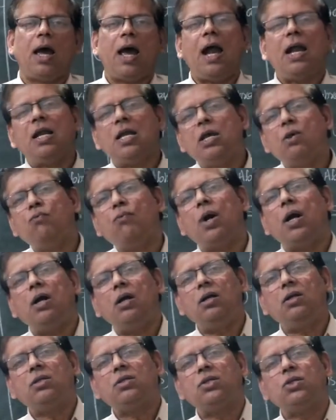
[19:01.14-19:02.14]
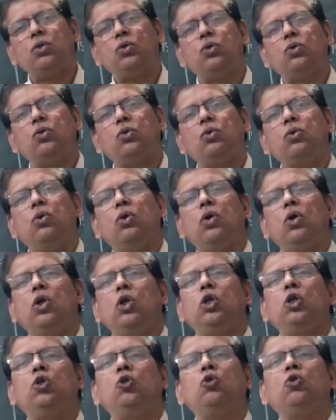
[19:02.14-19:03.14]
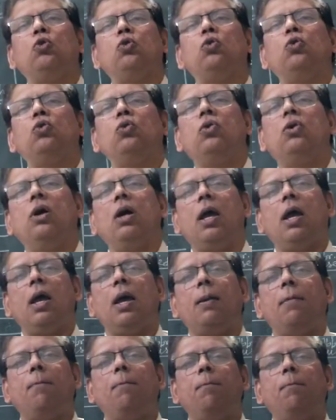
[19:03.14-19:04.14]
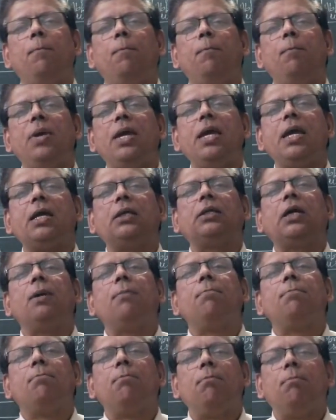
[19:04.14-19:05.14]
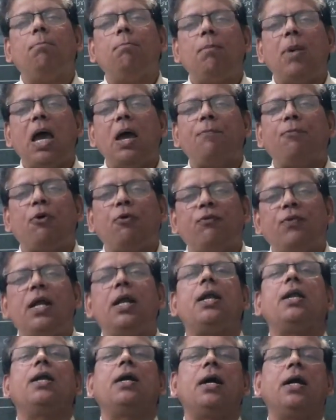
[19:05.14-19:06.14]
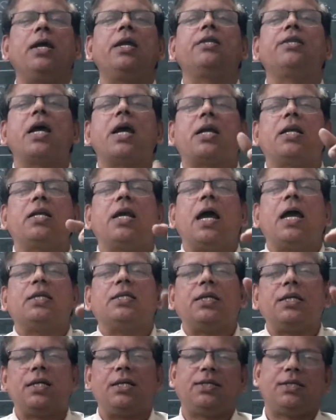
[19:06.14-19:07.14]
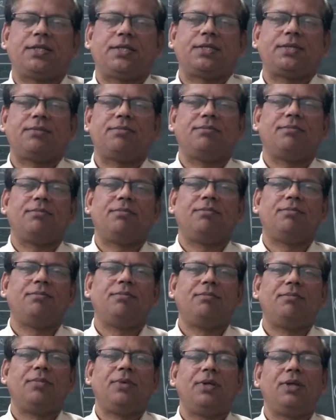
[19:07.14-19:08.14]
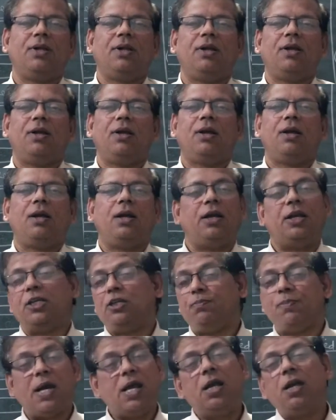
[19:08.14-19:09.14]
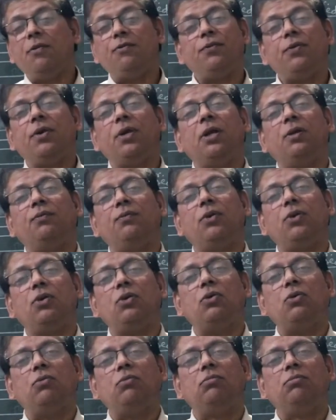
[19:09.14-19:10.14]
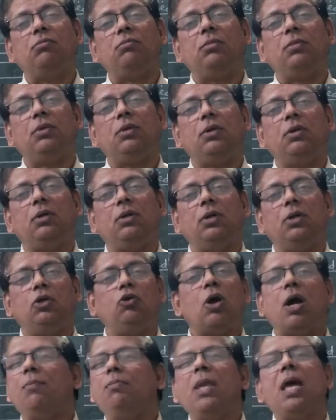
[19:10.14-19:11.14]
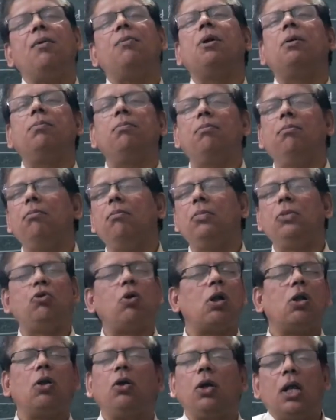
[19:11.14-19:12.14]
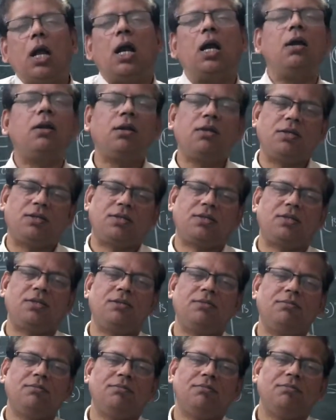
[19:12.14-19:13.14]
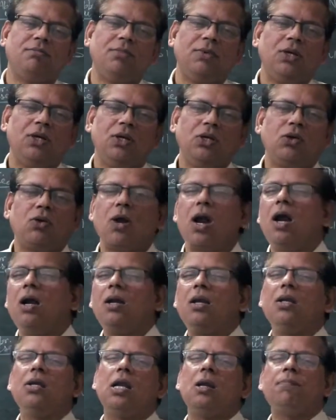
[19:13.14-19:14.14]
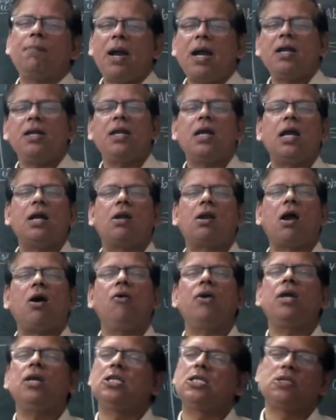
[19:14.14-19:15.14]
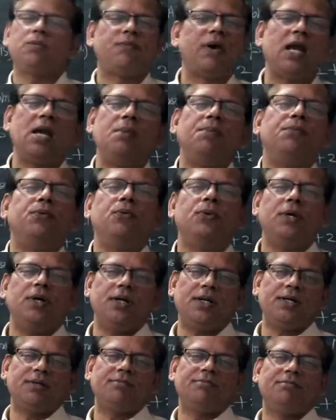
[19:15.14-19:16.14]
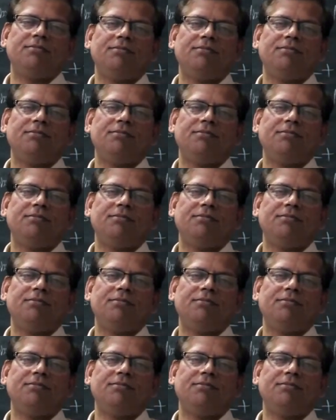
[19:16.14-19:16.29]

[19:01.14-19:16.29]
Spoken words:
and he wants you to make the map of India exactly as it is. It is very difficult for you. You are not an artist. Your art in painting and drawing is very poor.